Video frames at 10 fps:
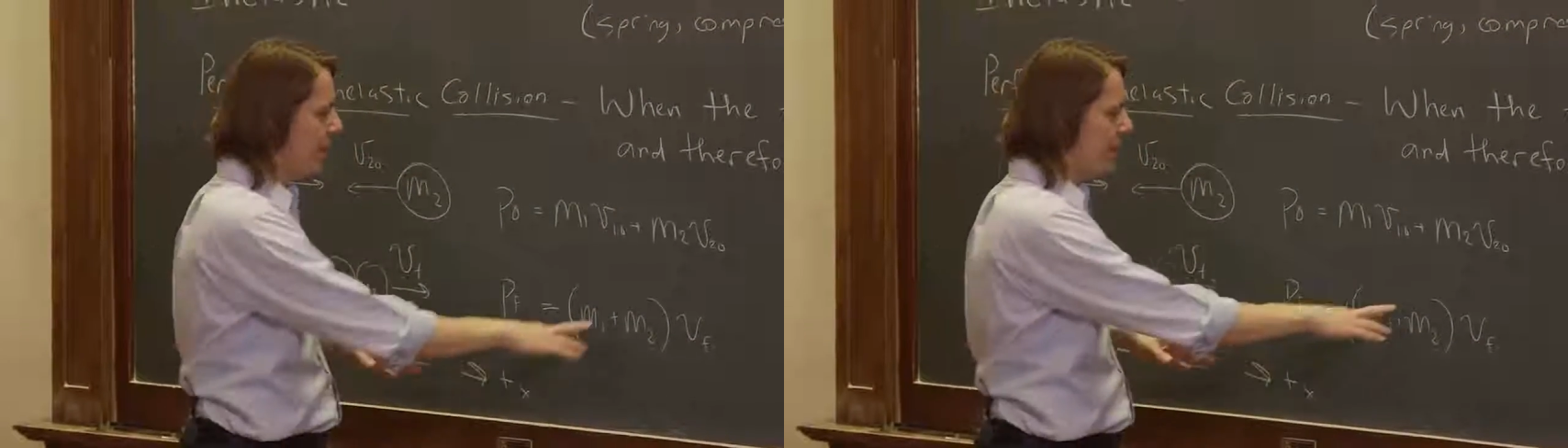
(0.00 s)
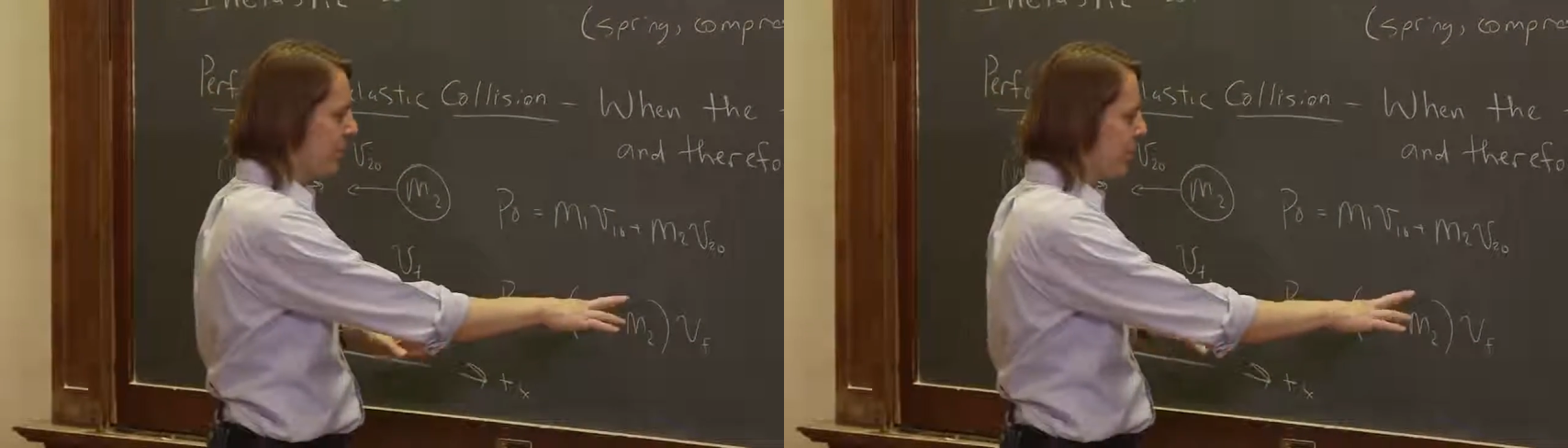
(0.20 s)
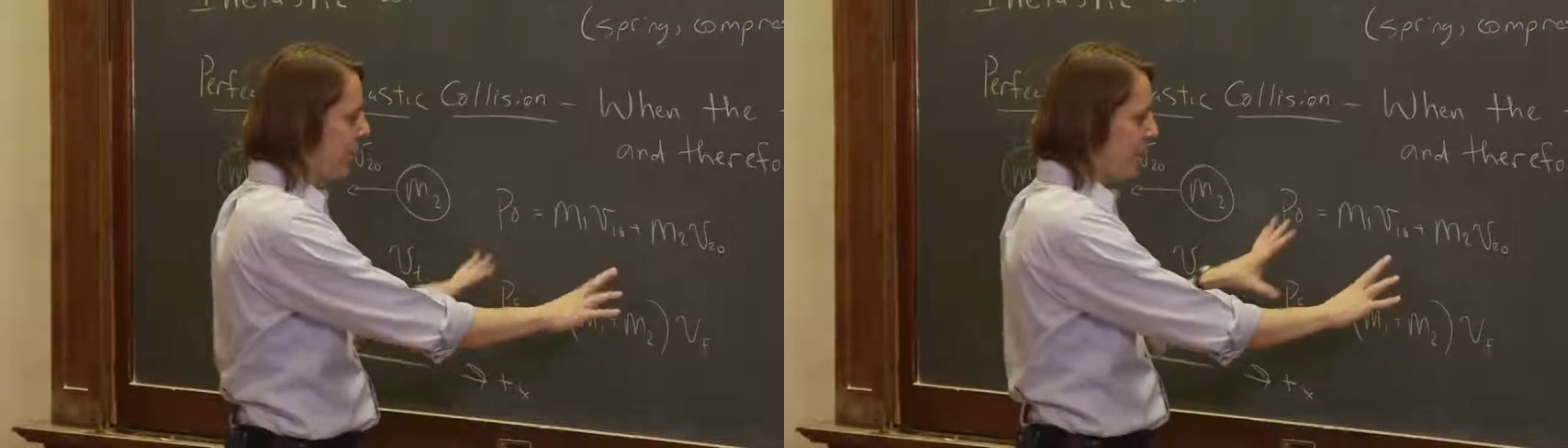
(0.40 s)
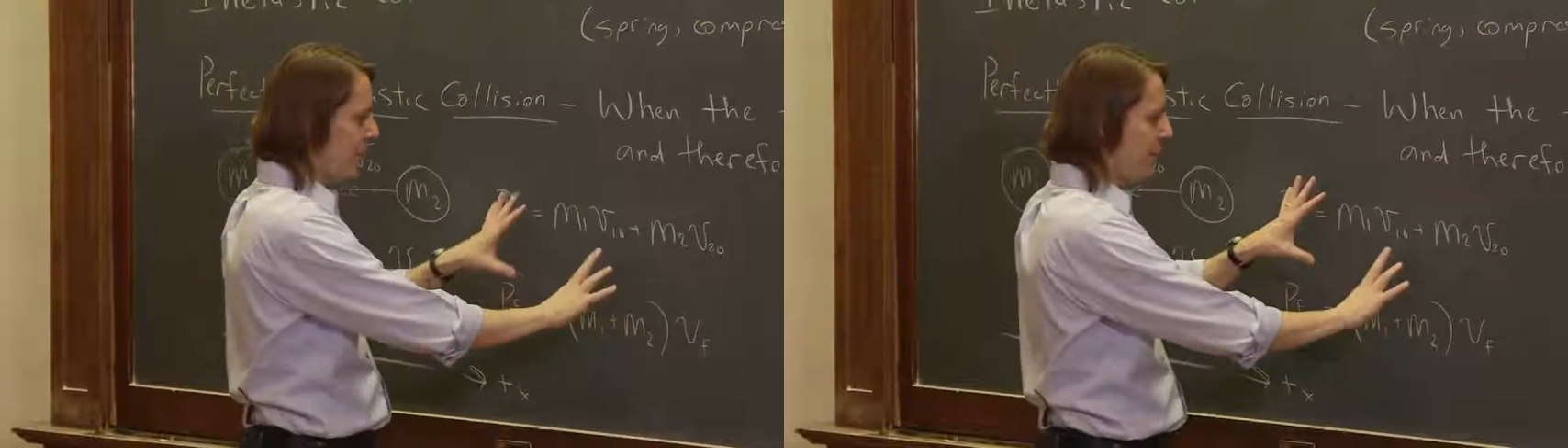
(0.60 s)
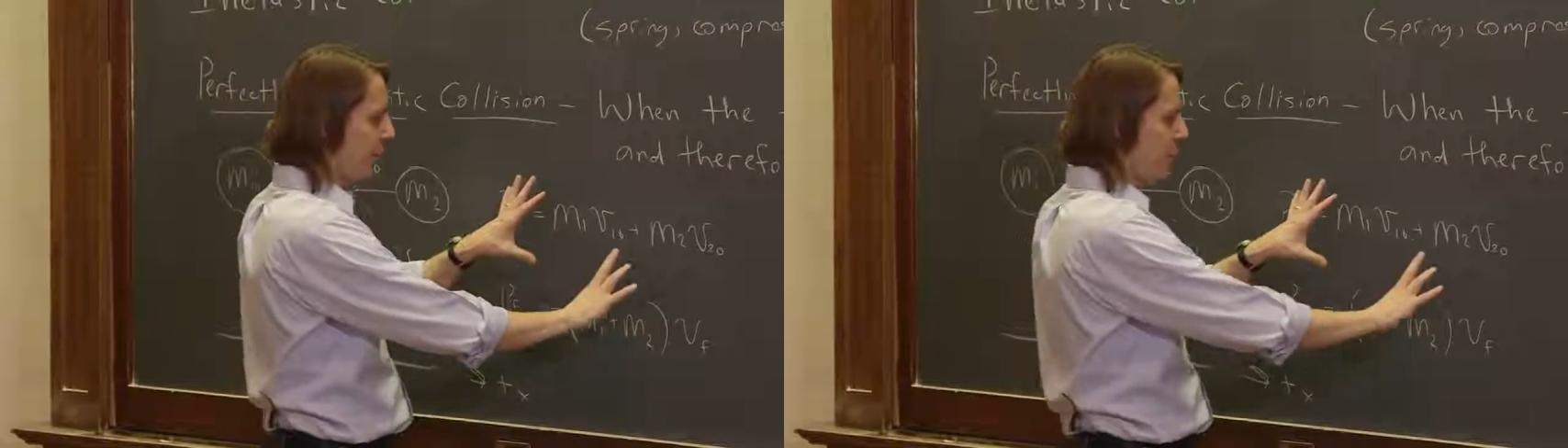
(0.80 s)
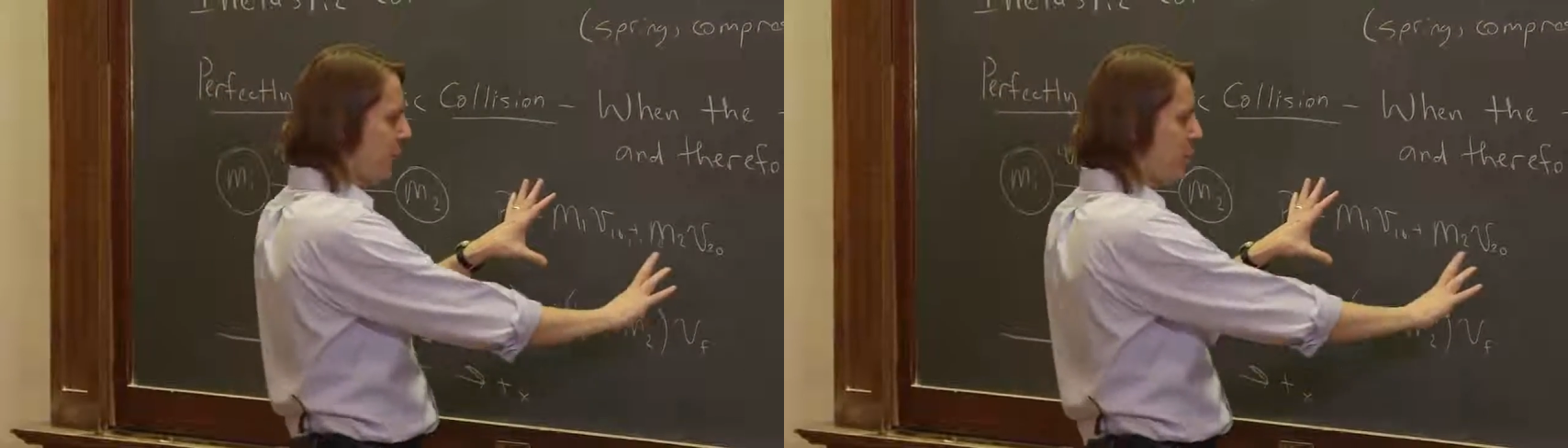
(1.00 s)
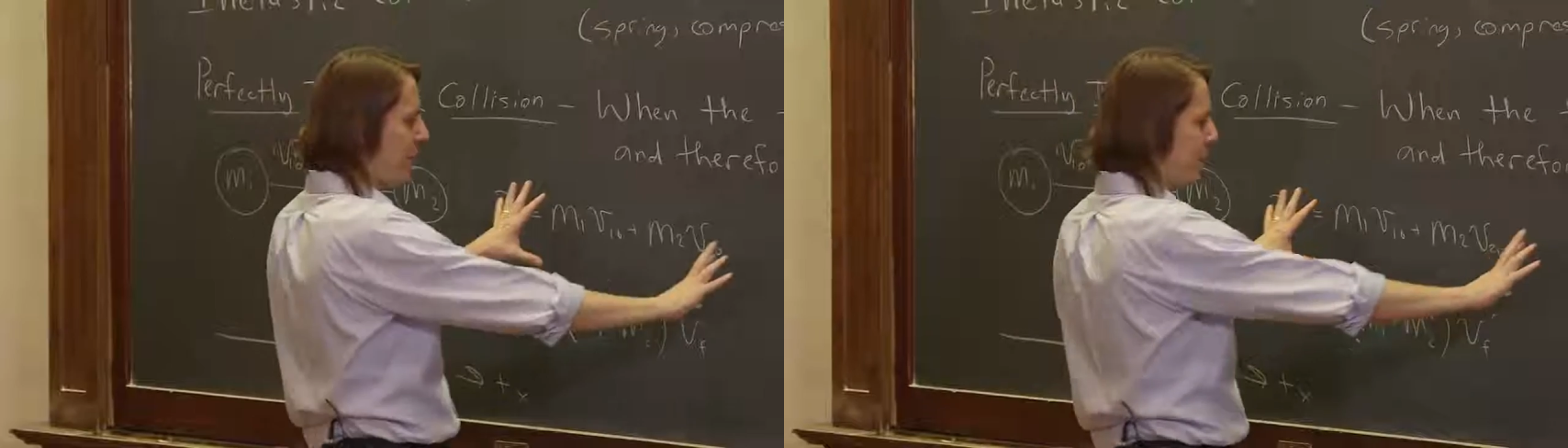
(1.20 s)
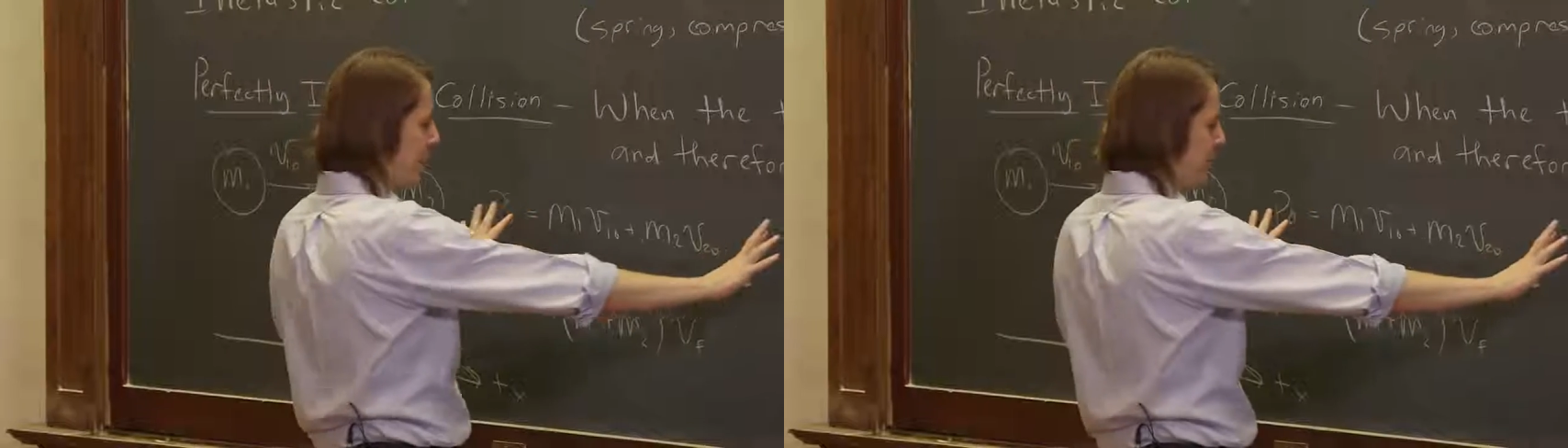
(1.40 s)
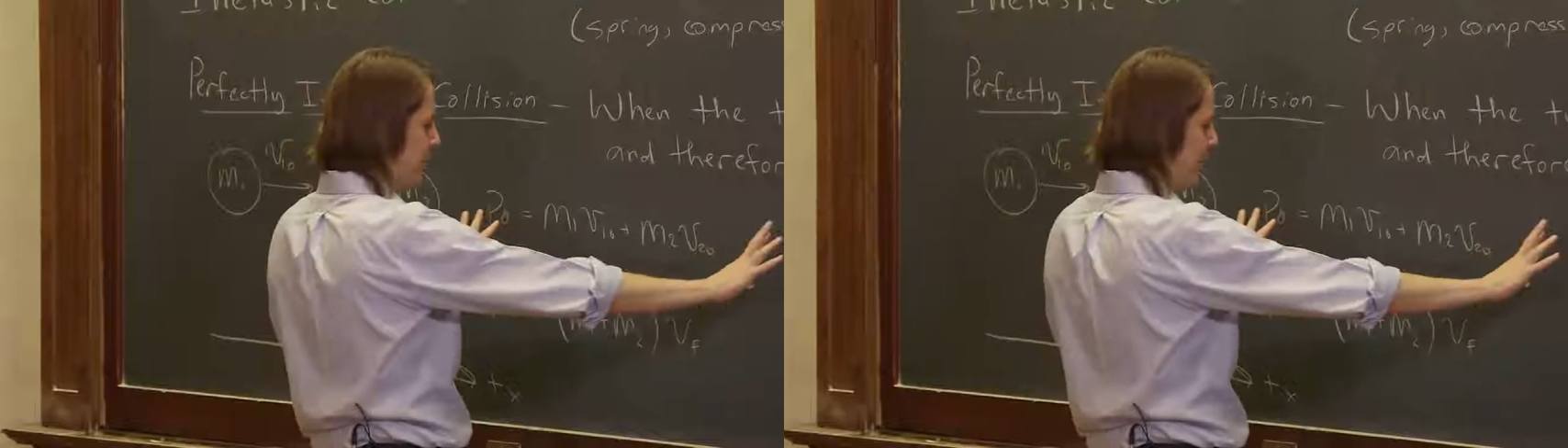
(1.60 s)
So if you just want to equate these,